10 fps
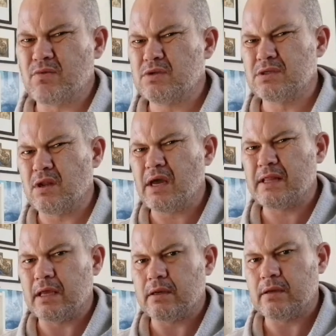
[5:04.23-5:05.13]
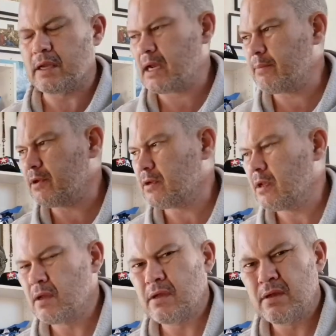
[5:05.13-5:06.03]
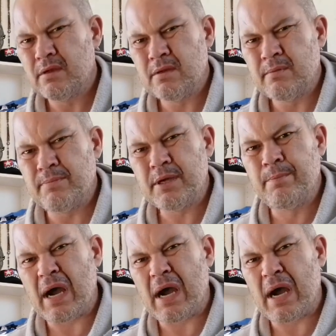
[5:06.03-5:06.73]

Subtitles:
it wasn't like that. It come in big